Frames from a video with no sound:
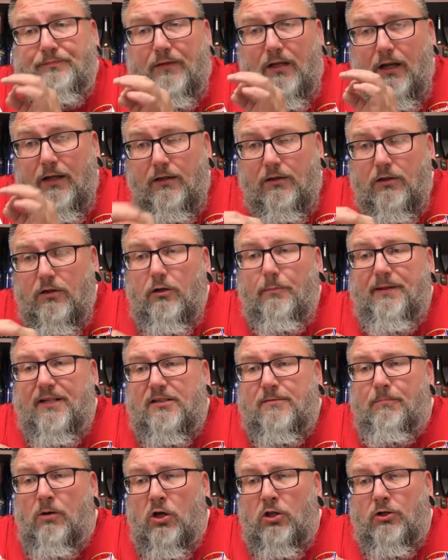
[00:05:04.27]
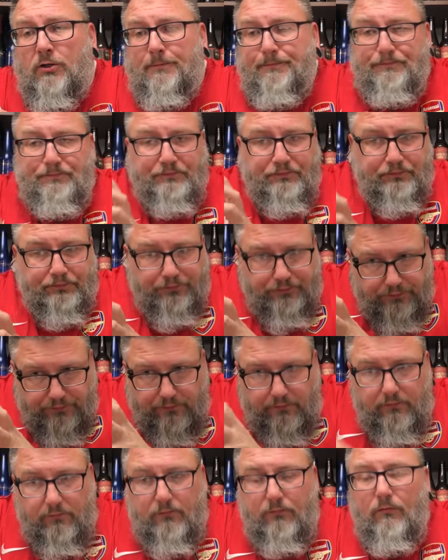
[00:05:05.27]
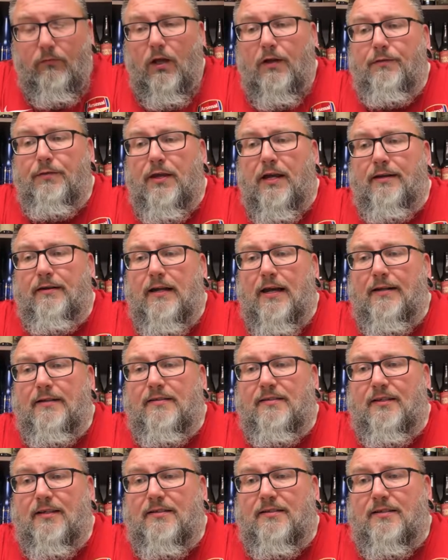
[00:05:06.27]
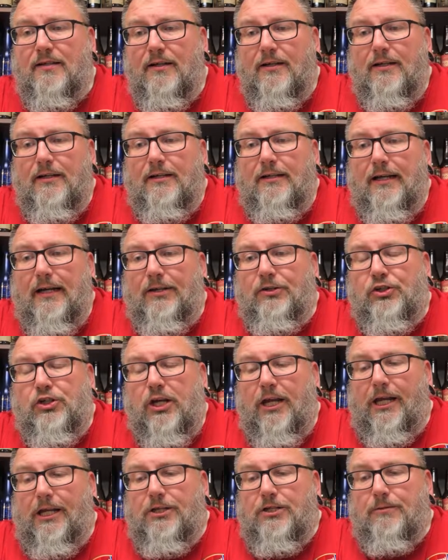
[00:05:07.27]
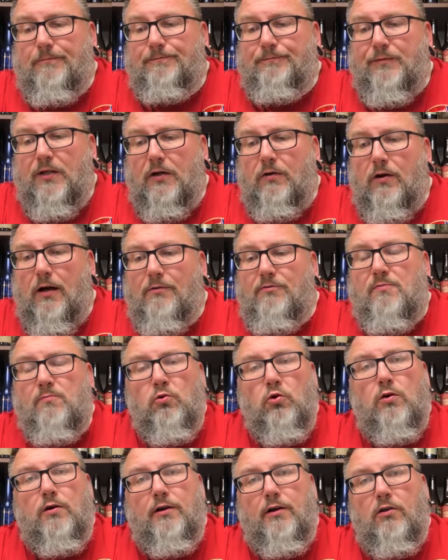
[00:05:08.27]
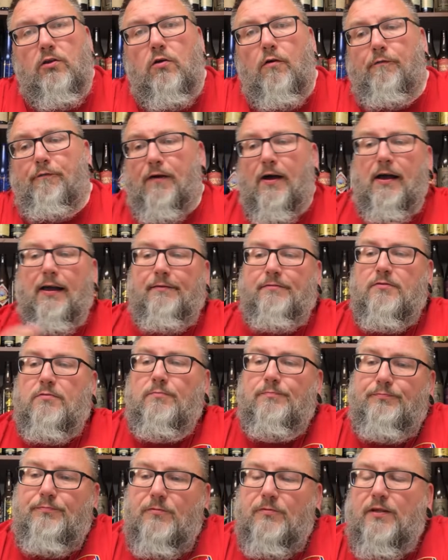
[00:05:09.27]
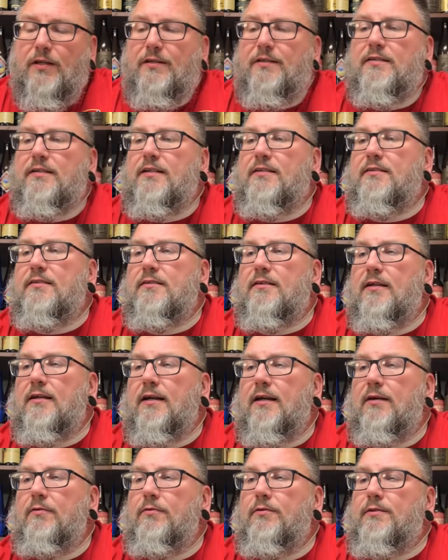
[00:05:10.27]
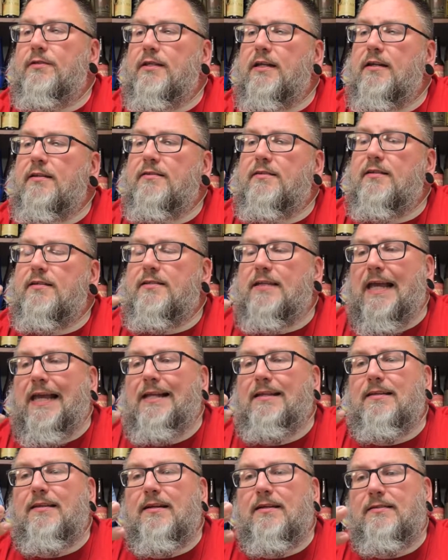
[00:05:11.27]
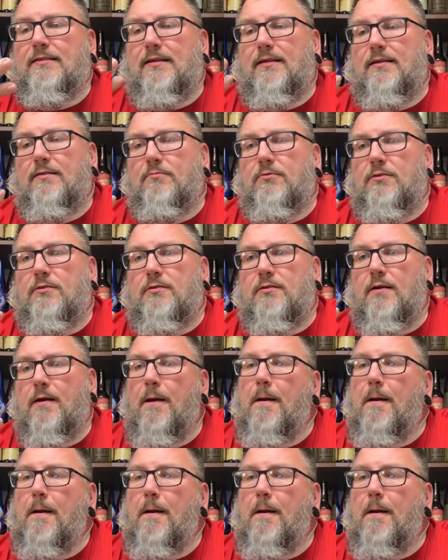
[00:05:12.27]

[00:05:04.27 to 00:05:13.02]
a little bit smaller than that six and change. You know, I was more in the low fives. Was it six? Eight, was it again six eight? Did I say it was?